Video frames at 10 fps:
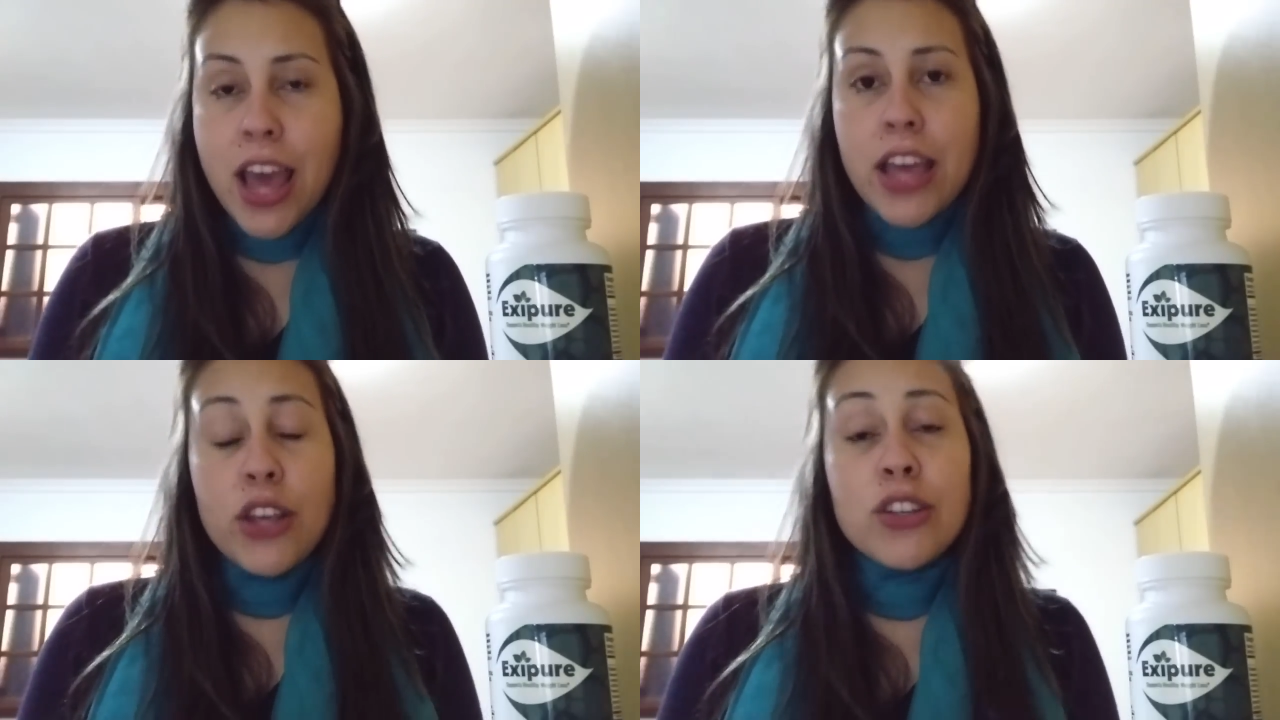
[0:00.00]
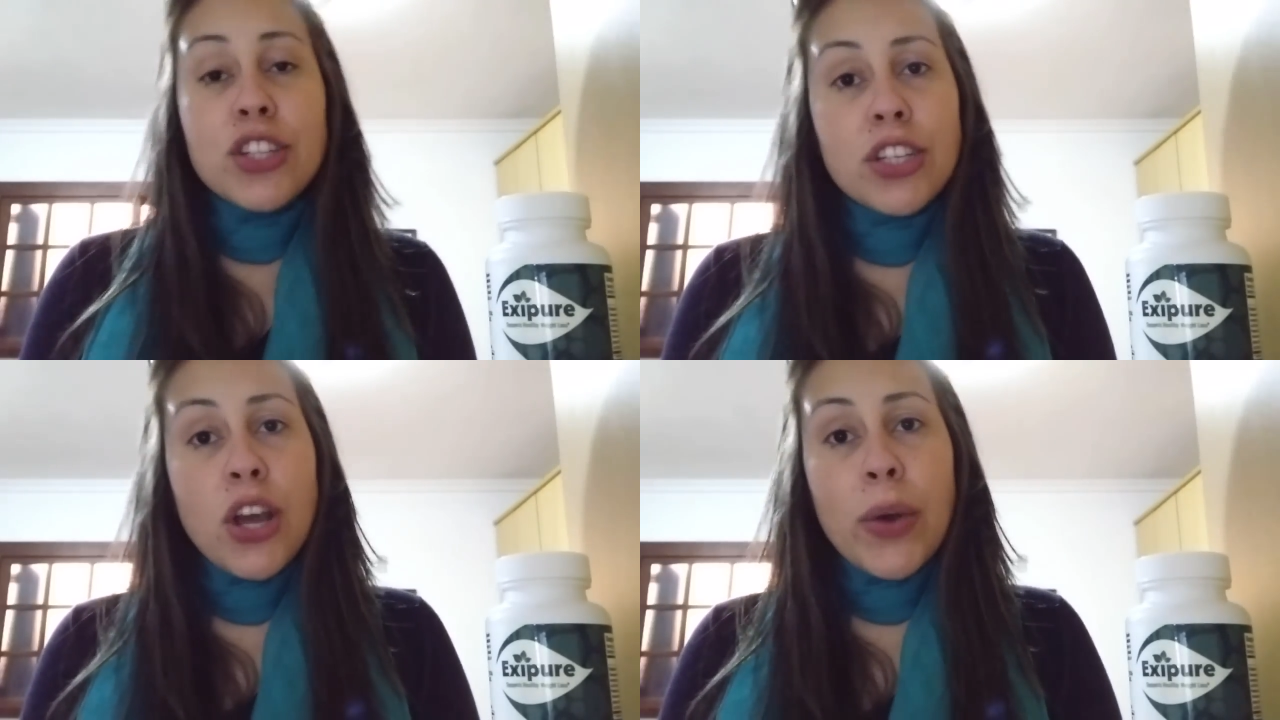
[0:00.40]
you
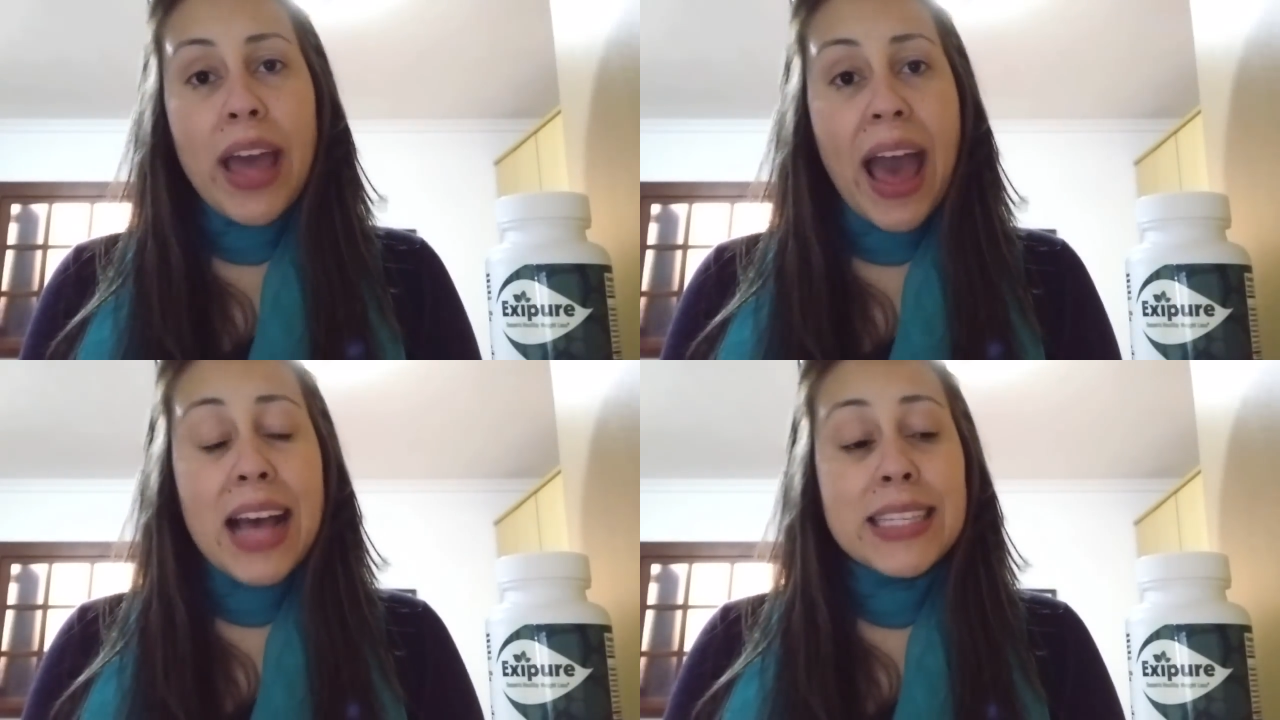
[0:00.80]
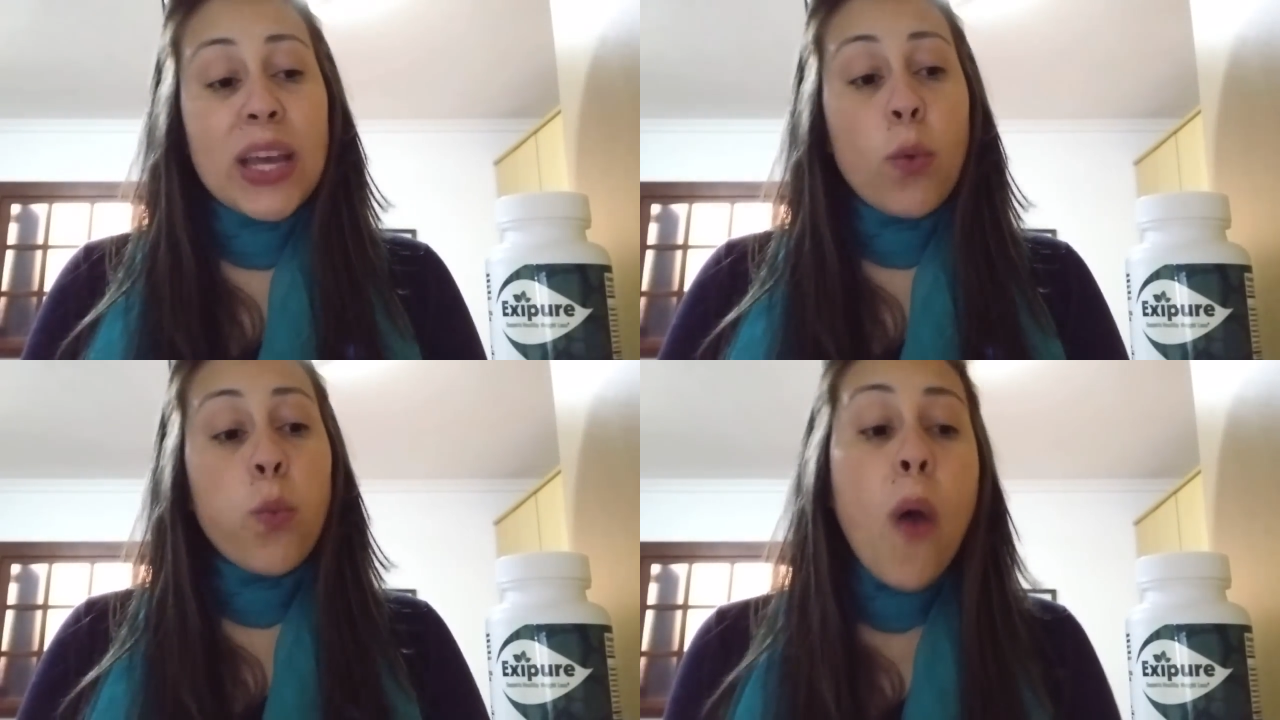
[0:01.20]
should know it has
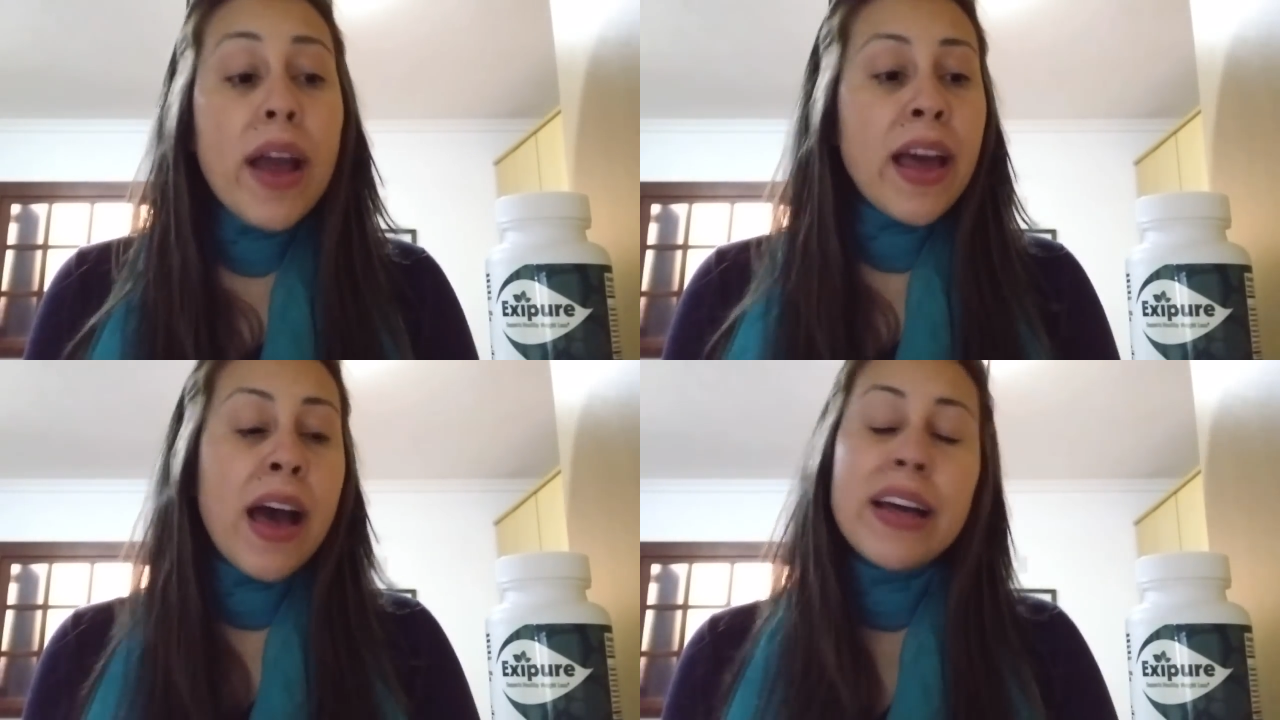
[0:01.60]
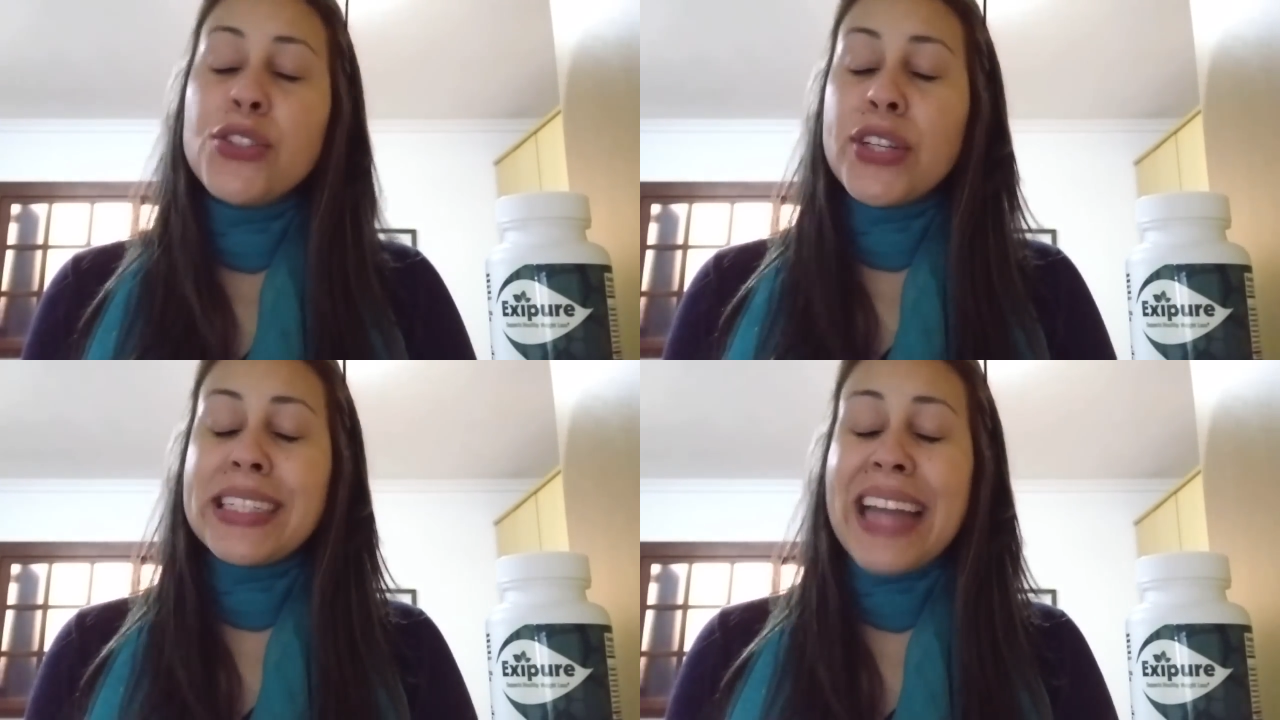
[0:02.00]
a
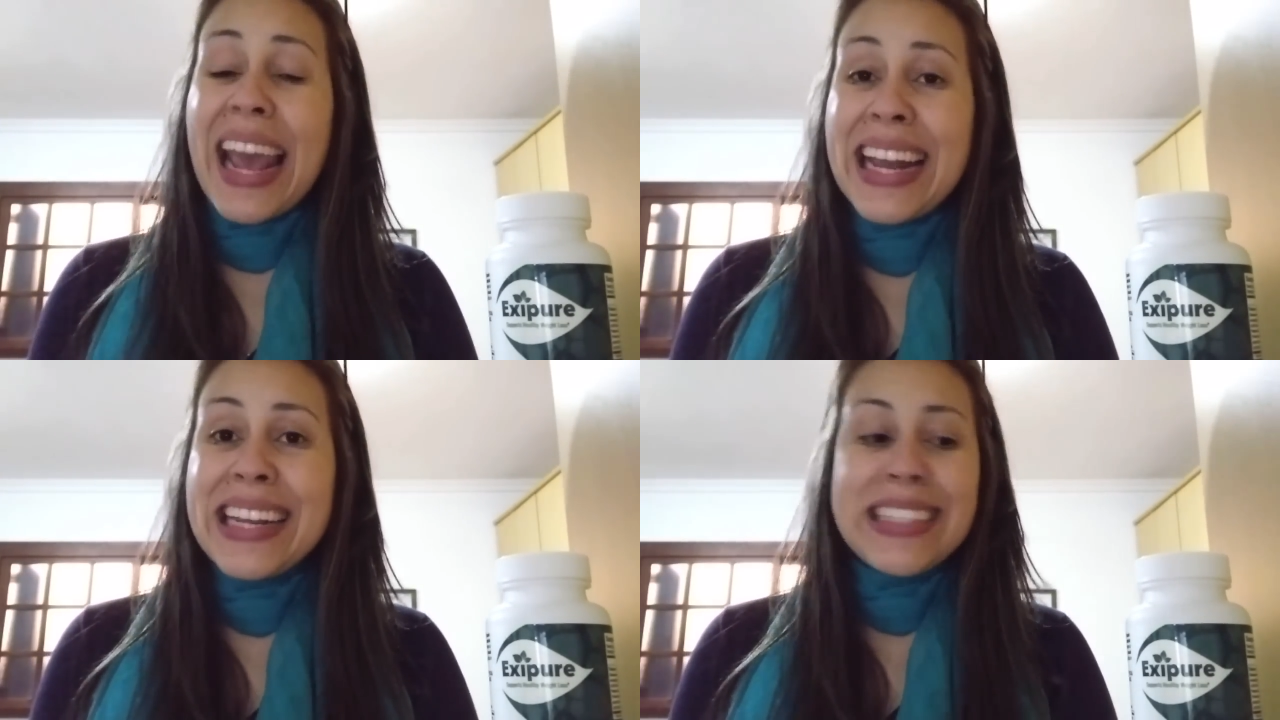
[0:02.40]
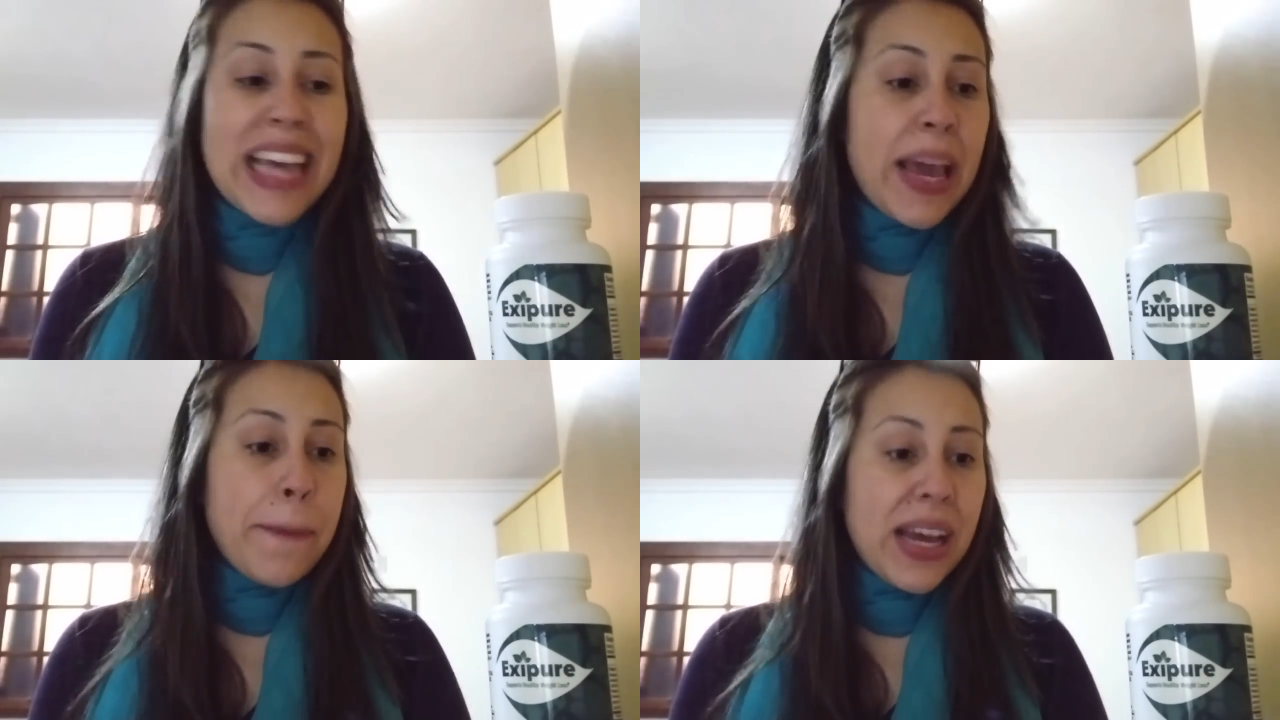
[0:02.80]
180
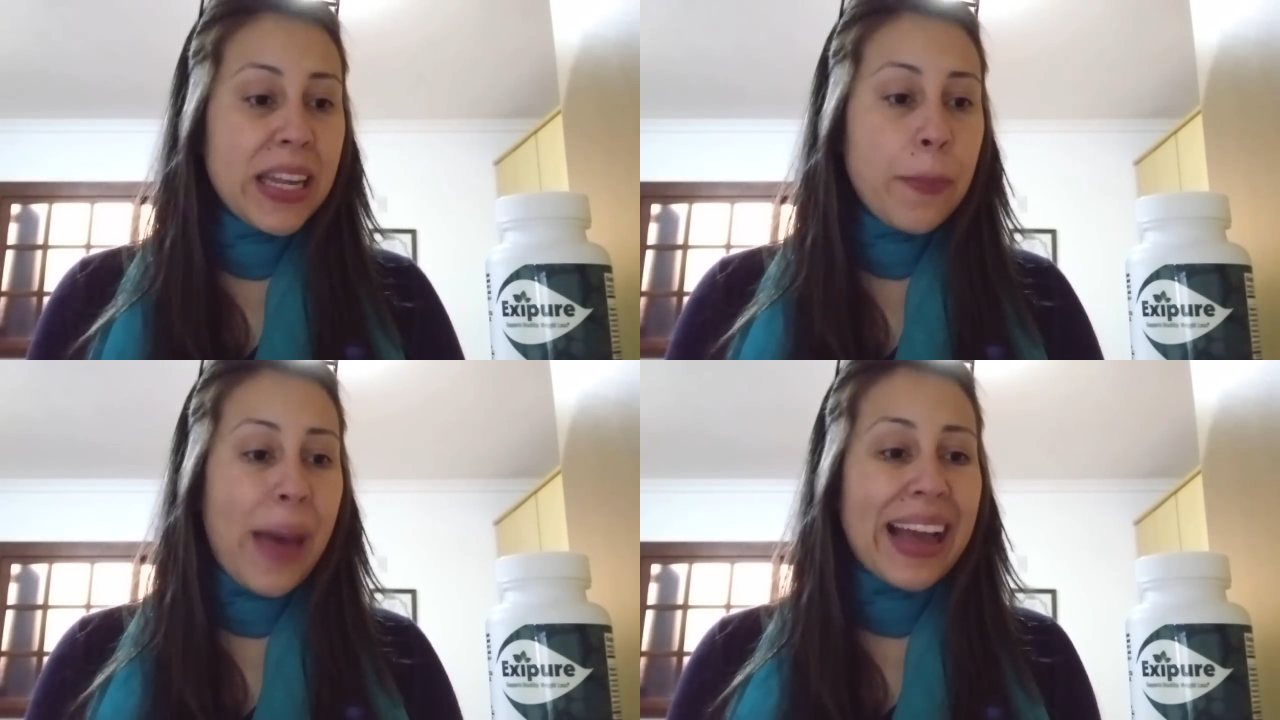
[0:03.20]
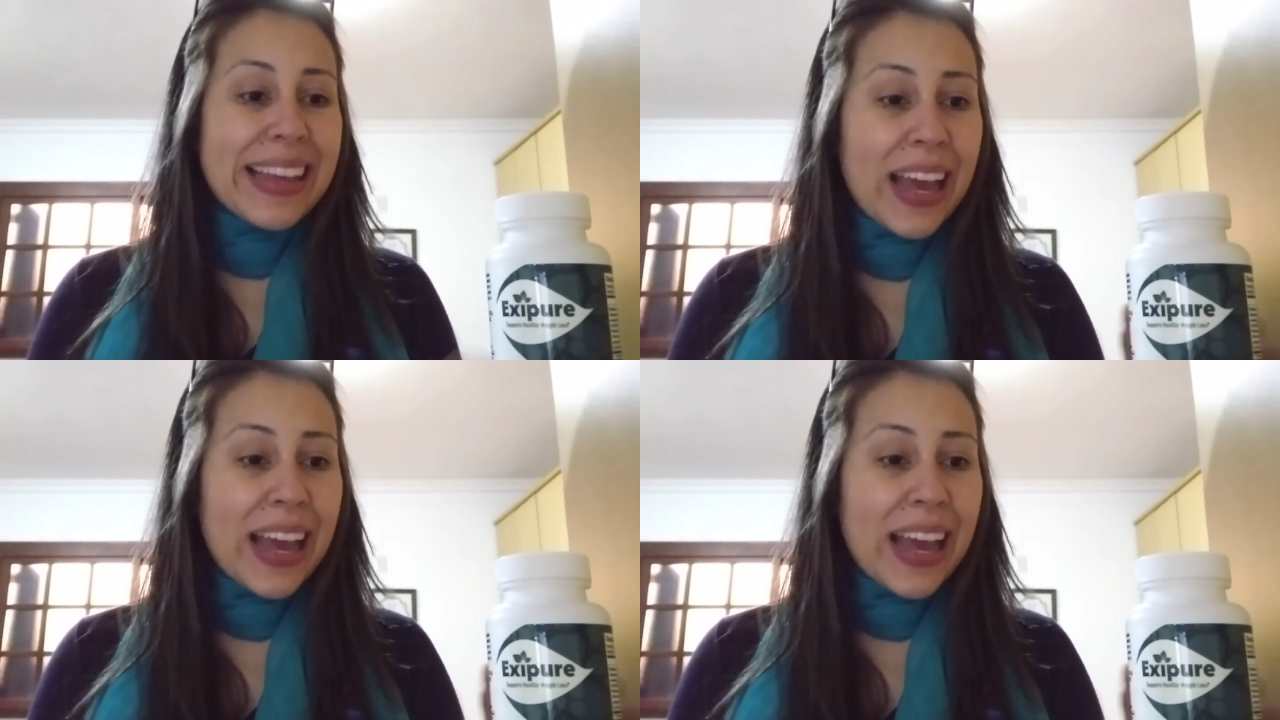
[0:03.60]
day money back